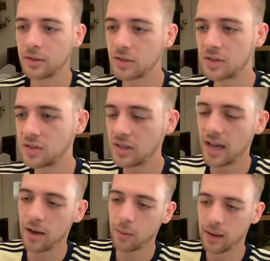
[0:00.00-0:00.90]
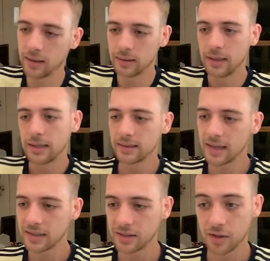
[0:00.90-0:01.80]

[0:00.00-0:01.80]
just to see how well they did.